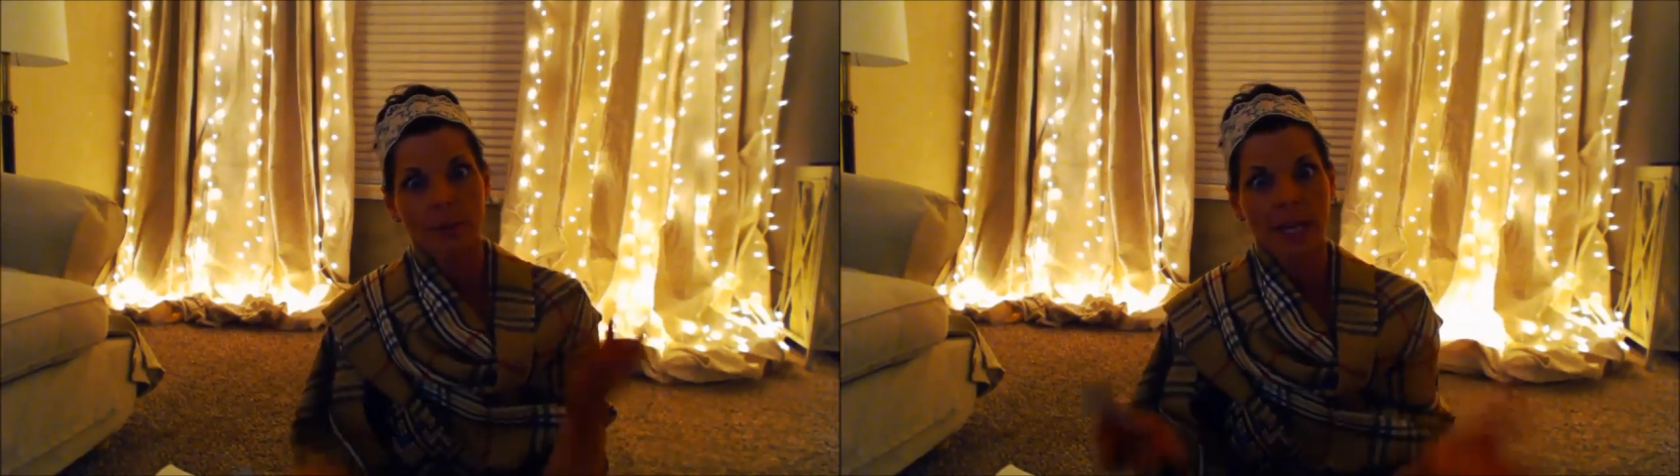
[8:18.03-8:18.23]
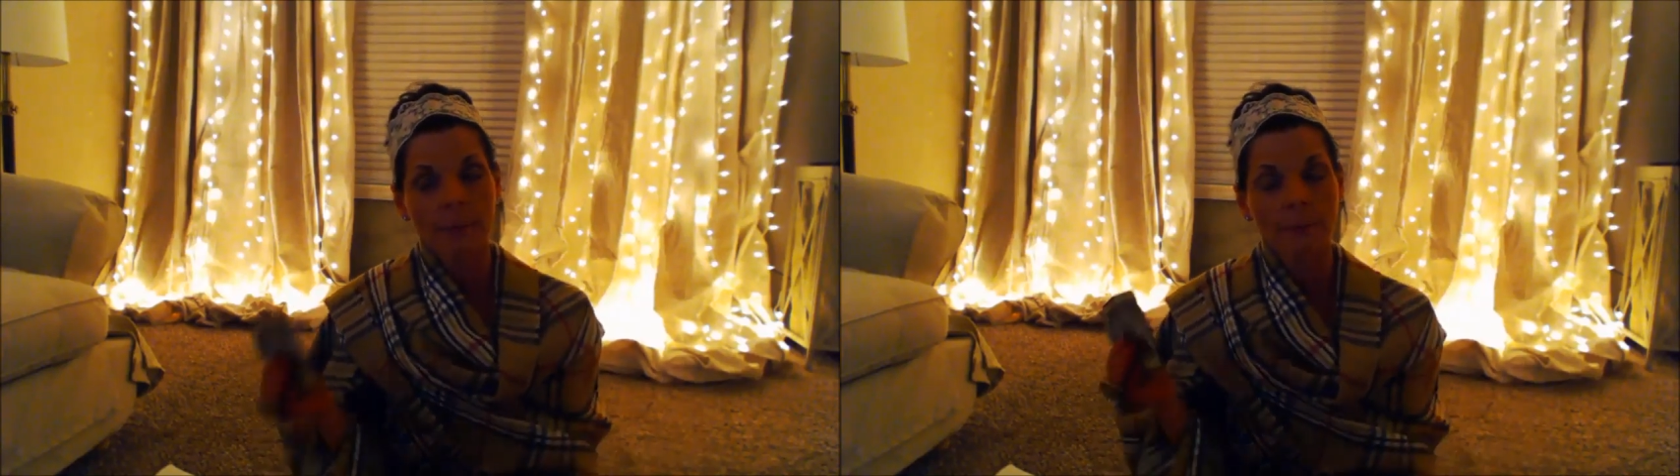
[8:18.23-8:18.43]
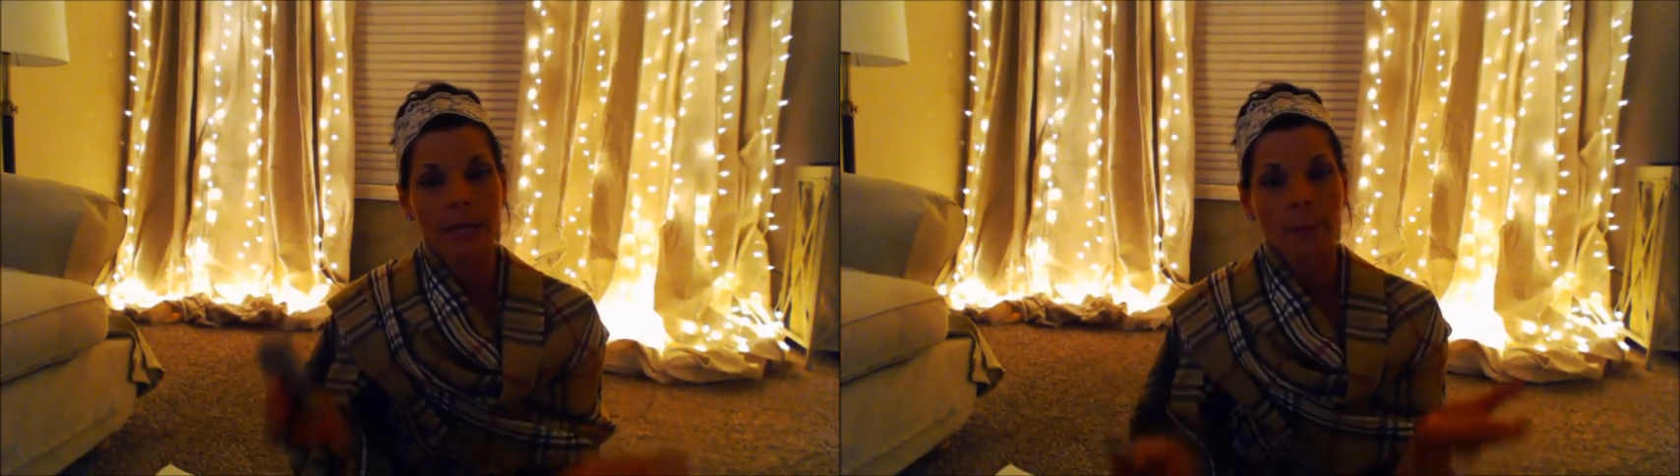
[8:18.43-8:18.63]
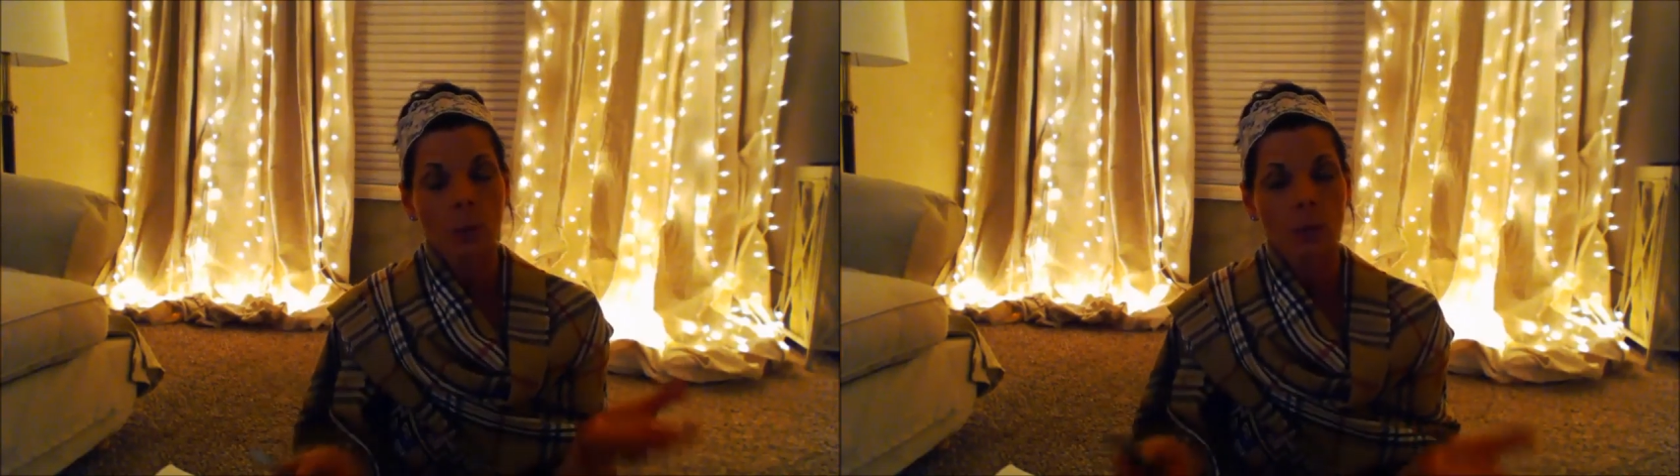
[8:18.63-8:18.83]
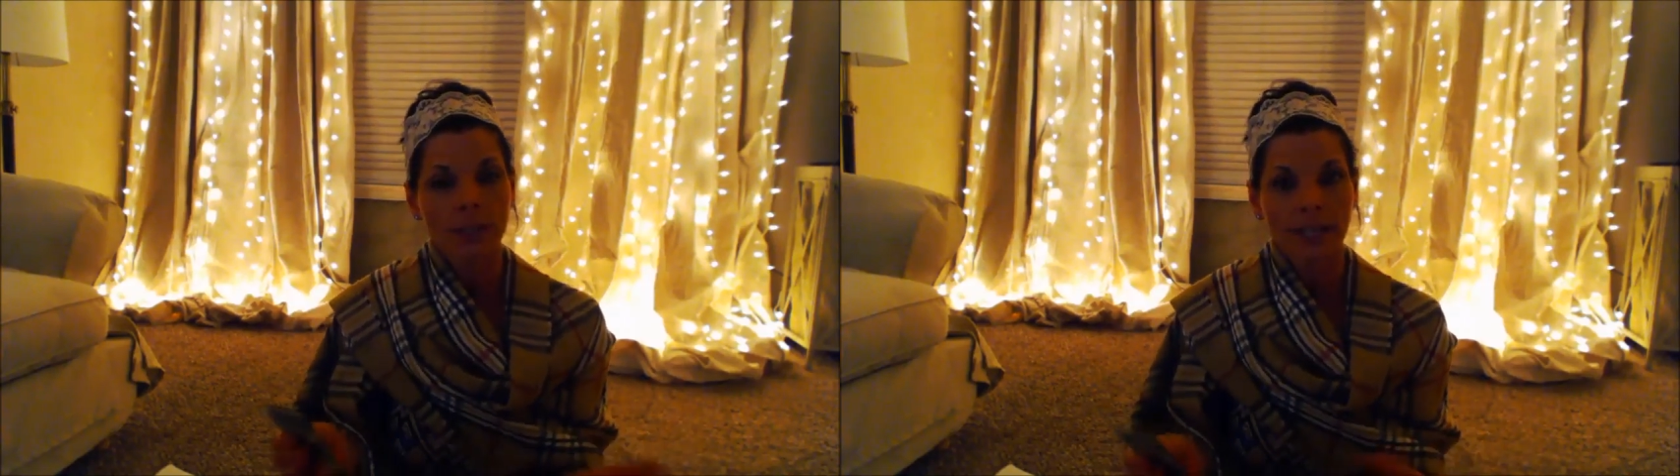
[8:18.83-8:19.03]
like a
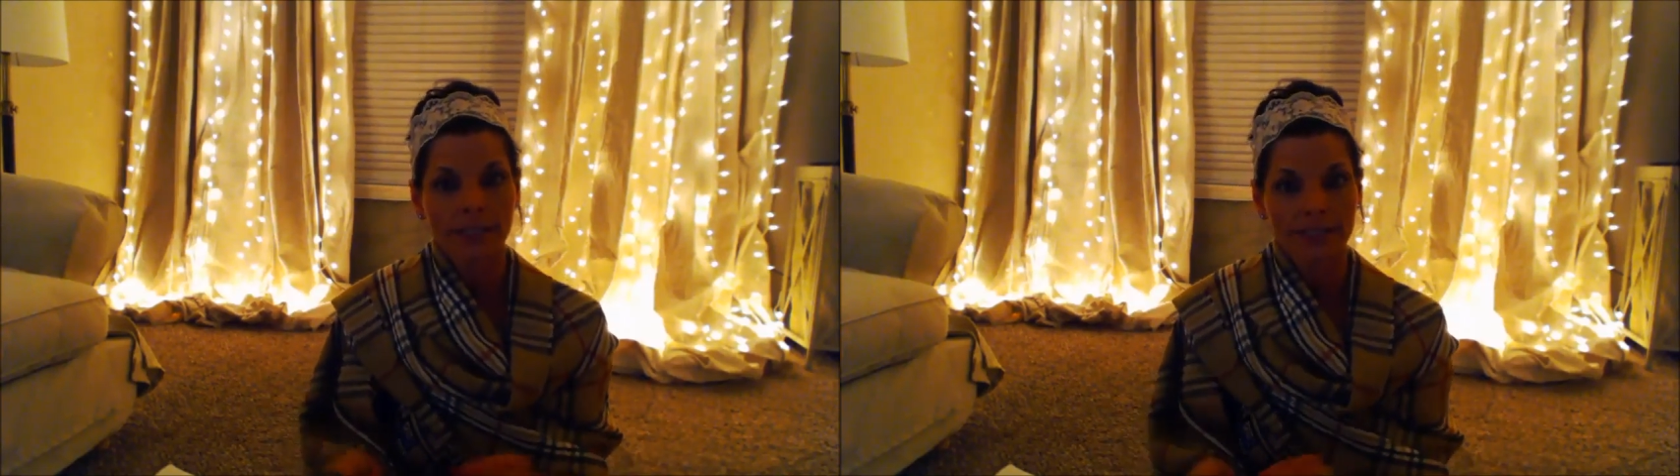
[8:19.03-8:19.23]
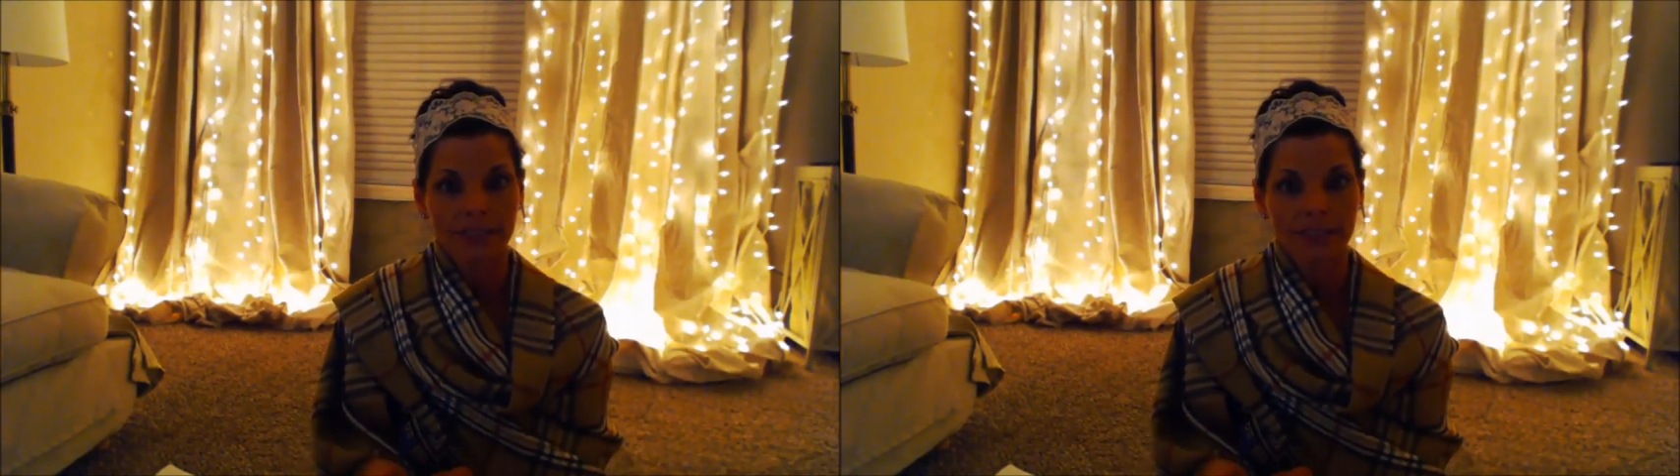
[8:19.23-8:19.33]
bipolar kind of